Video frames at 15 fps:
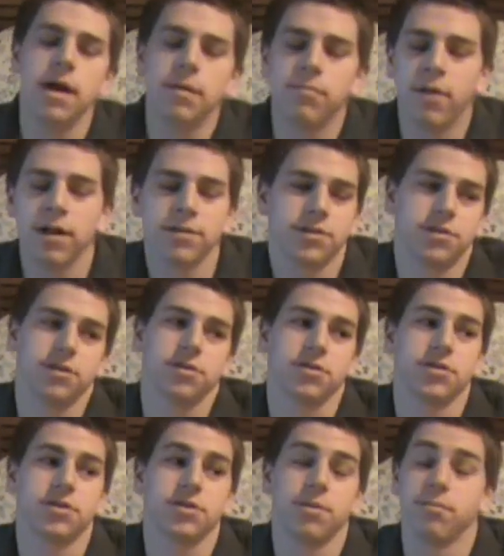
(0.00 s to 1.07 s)

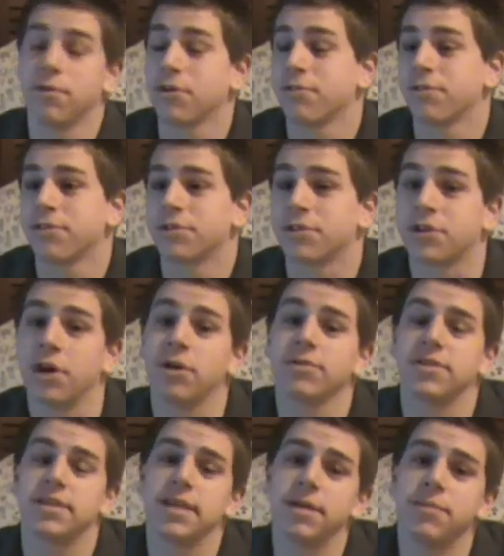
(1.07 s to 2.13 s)
monsters, murderers,
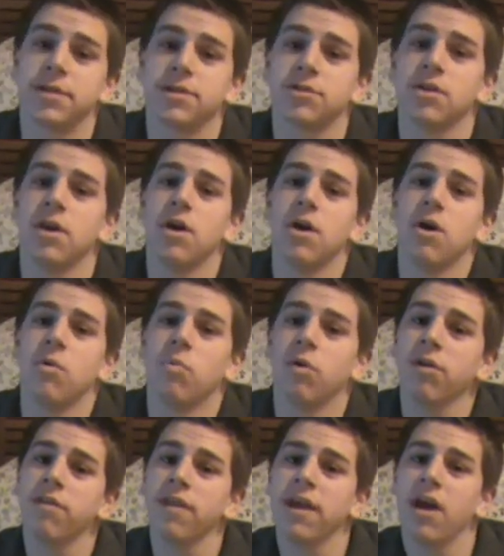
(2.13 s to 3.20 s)
ghosts, demons. What
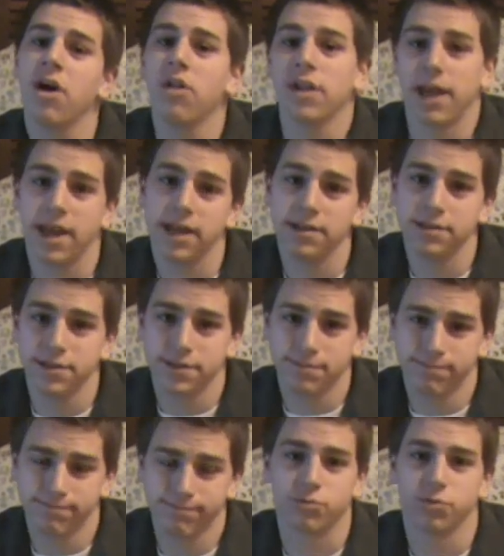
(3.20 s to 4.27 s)
do they all hate?
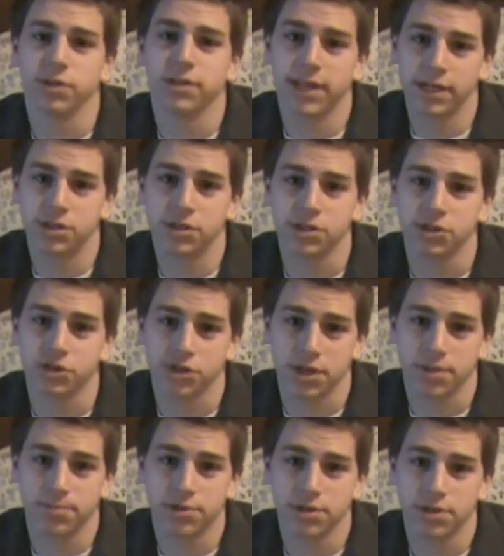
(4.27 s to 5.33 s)

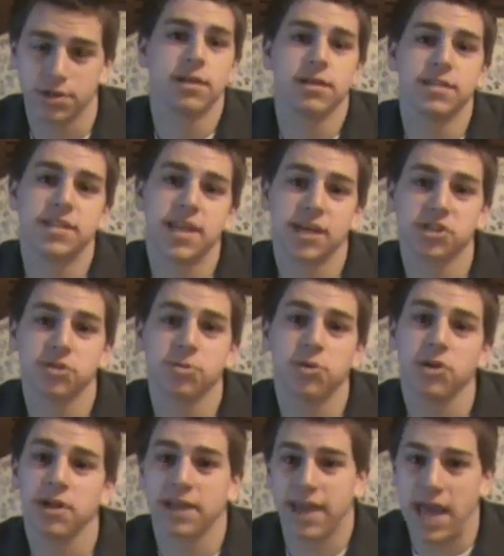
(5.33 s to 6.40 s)
Relationships,
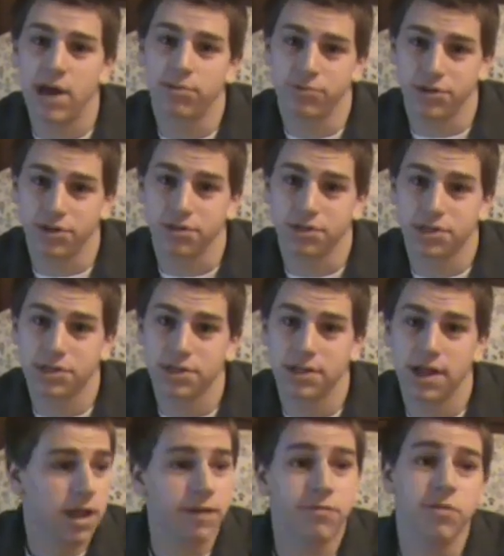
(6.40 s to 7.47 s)
sexual encounters.
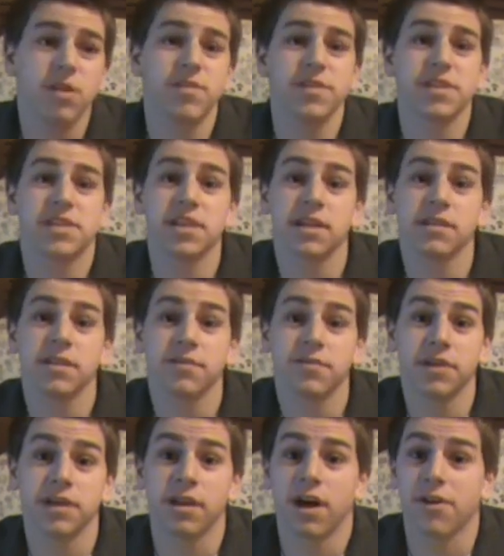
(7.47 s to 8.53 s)
If you have a
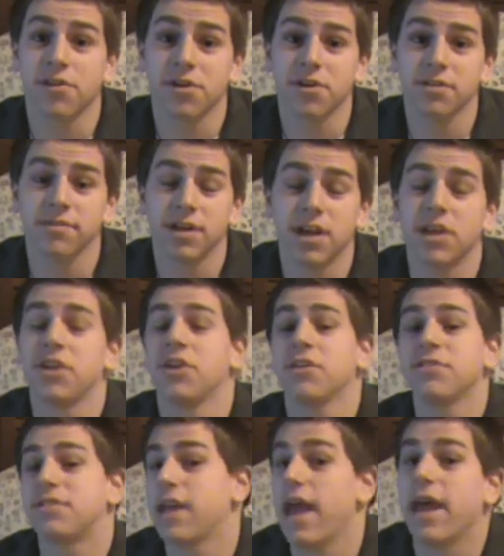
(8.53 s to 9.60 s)
significant other, you're
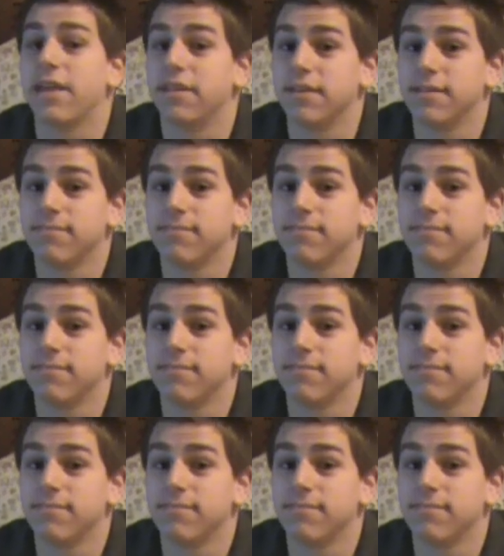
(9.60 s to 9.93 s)
dead.